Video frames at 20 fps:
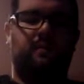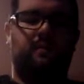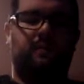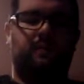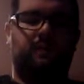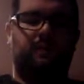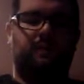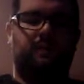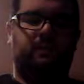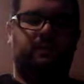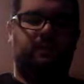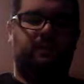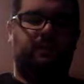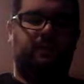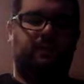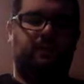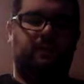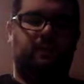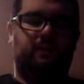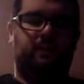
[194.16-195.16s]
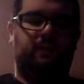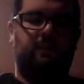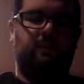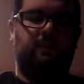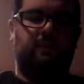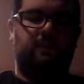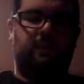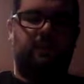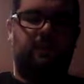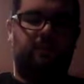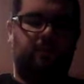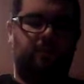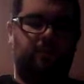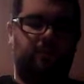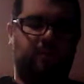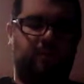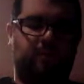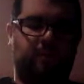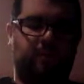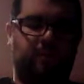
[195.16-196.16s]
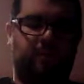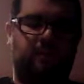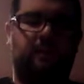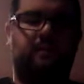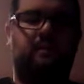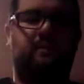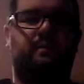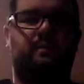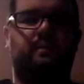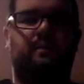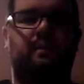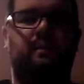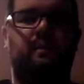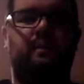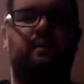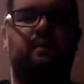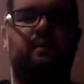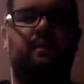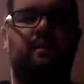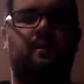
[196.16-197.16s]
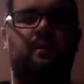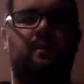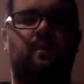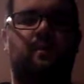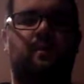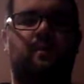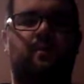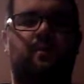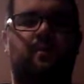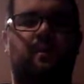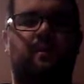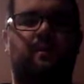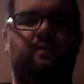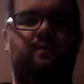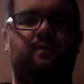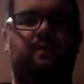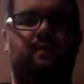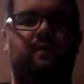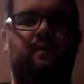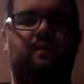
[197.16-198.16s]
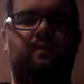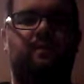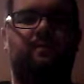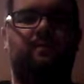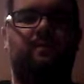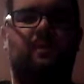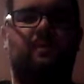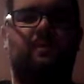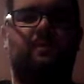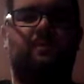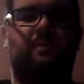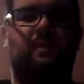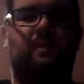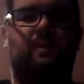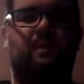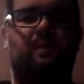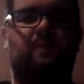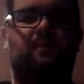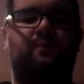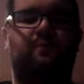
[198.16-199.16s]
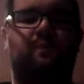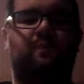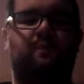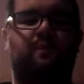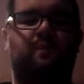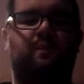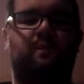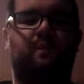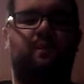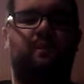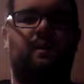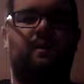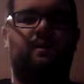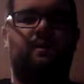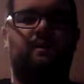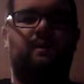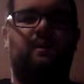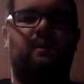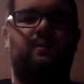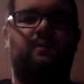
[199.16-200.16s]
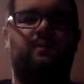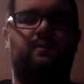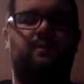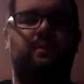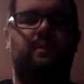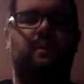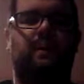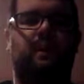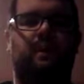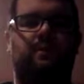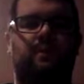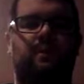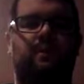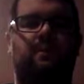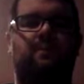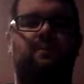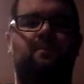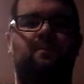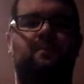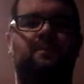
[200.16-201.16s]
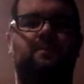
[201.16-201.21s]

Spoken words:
This title is actually amongst one of the first launch titles for the GameCube in